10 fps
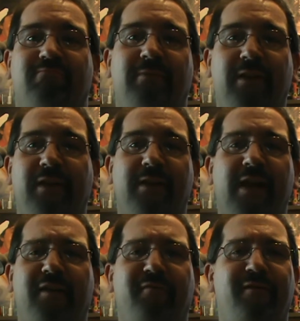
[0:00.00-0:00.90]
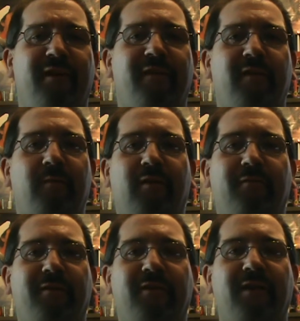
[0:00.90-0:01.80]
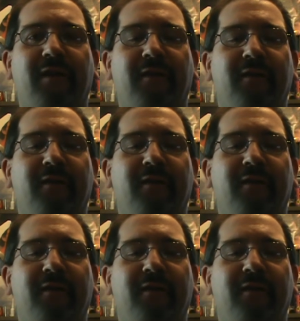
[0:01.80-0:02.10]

really kind of fit in there perfectly.